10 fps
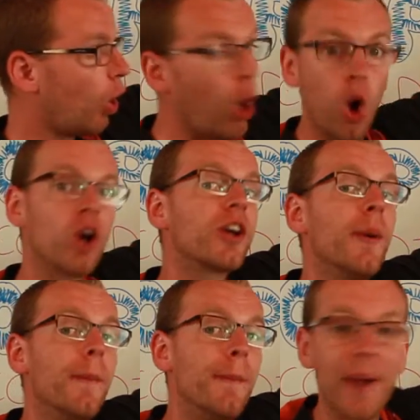or
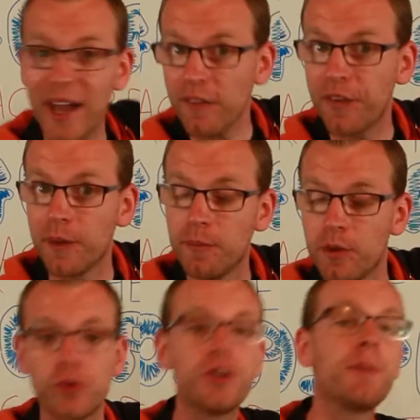compelled
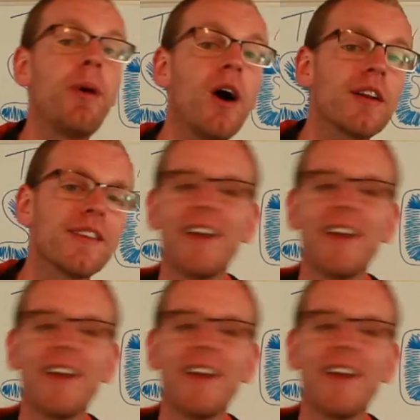him to depart